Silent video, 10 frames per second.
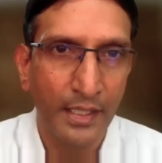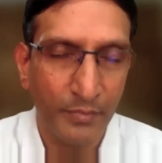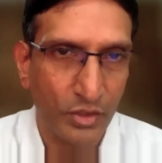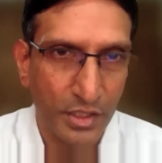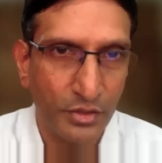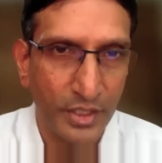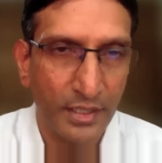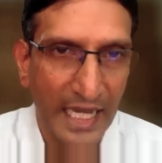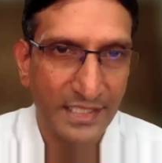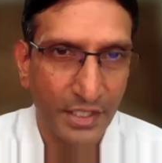because the
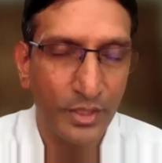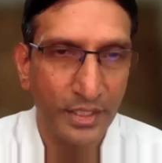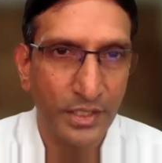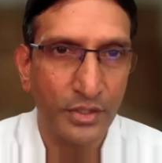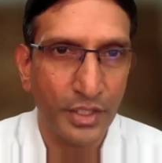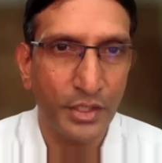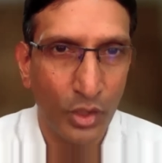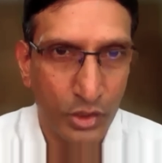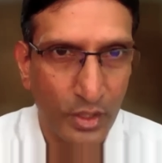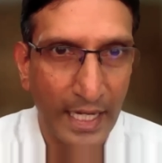union, as a union territory, you
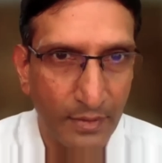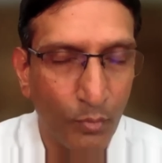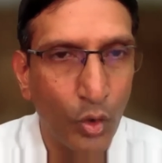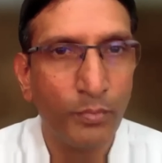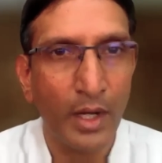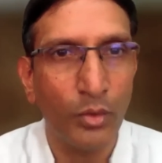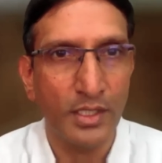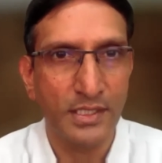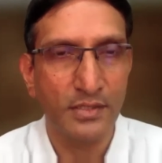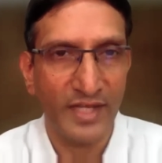also had more
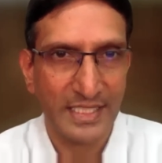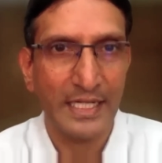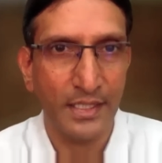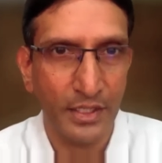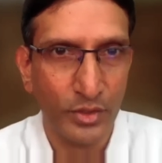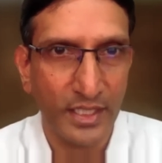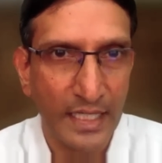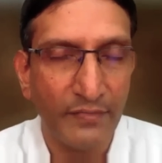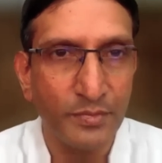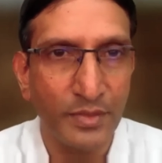powers vested in the union
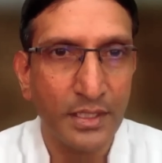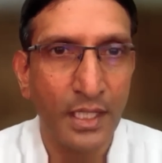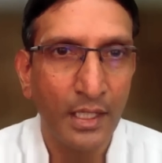government